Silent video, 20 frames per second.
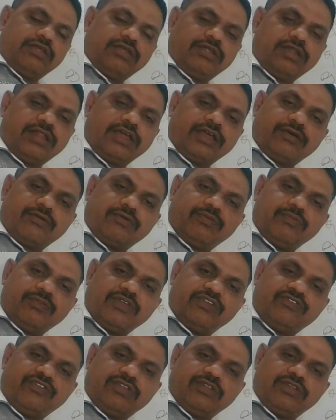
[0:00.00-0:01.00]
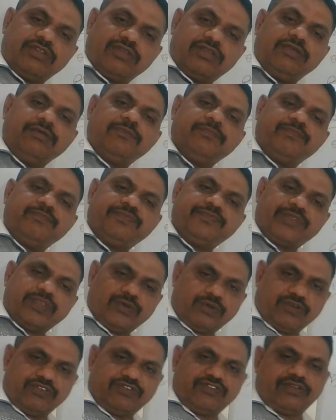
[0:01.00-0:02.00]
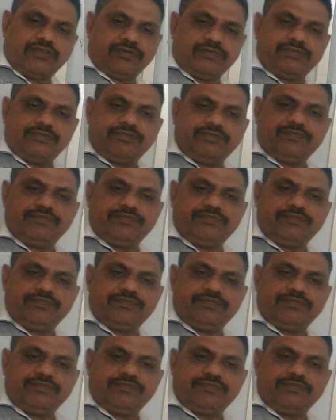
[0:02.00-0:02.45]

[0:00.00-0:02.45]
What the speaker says: like mention in the question.